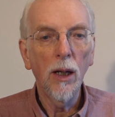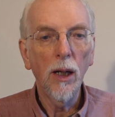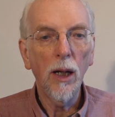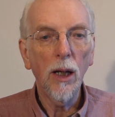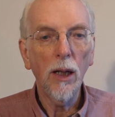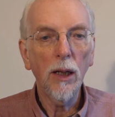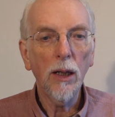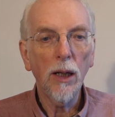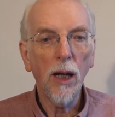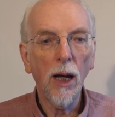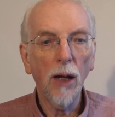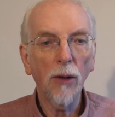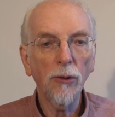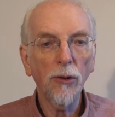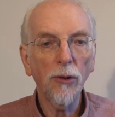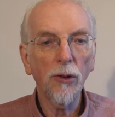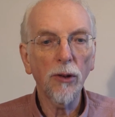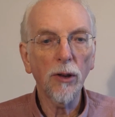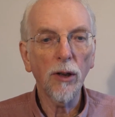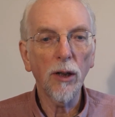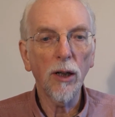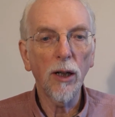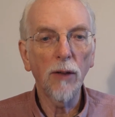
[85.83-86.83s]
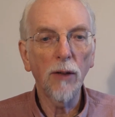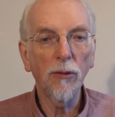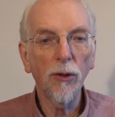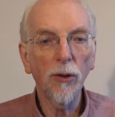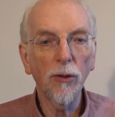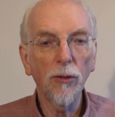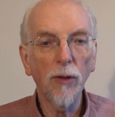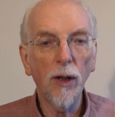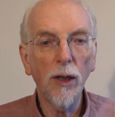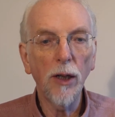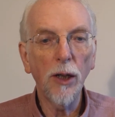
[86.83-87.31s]
In Council I have
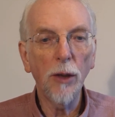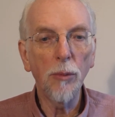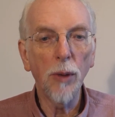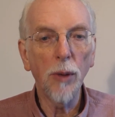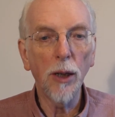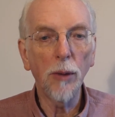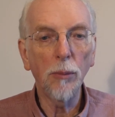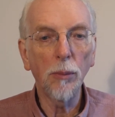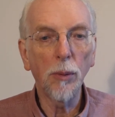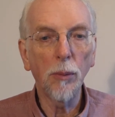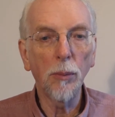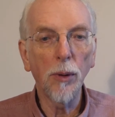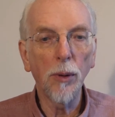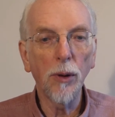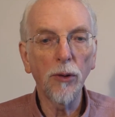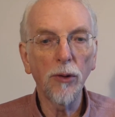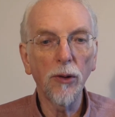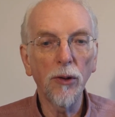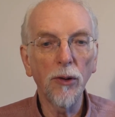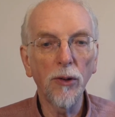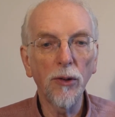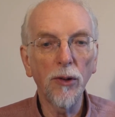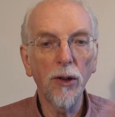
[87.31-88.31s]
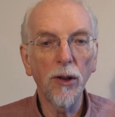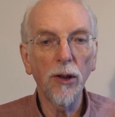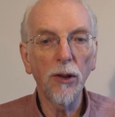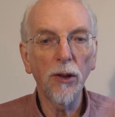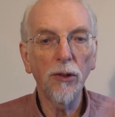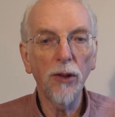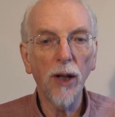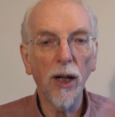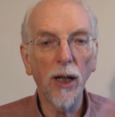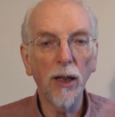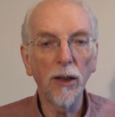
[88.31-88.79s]
already made proposals to
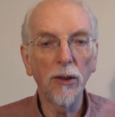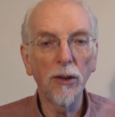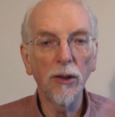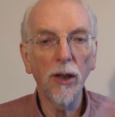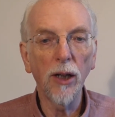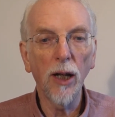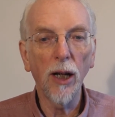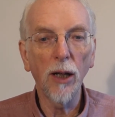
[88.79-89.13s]
this end